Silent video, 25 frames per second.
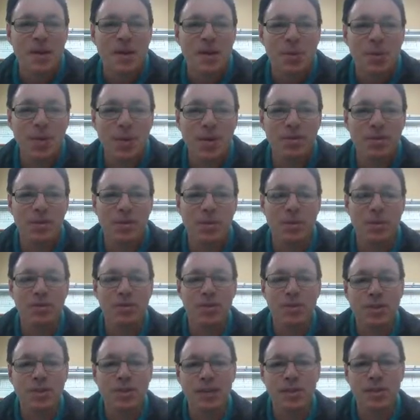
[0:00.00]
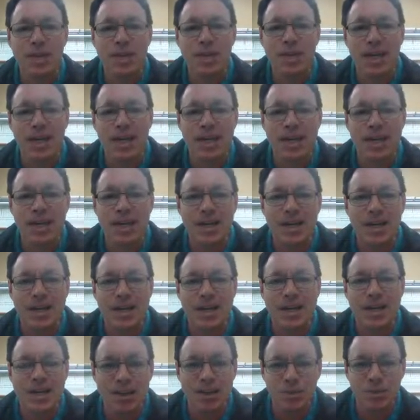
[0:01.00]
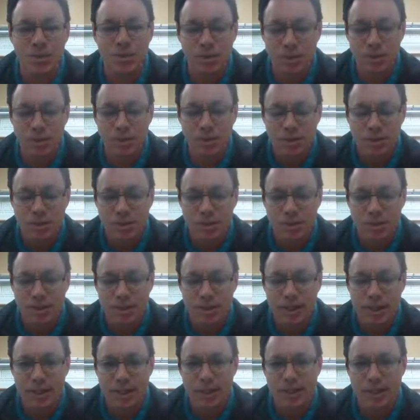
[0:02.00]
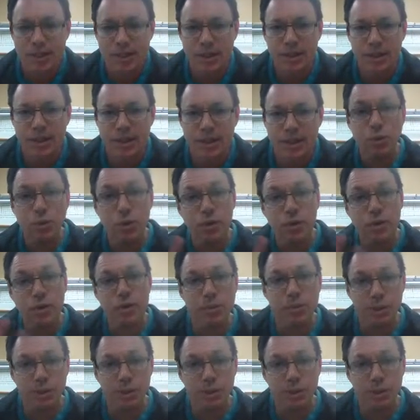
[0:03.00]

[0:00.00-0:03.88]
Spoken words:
We've looked at angles in a coordinate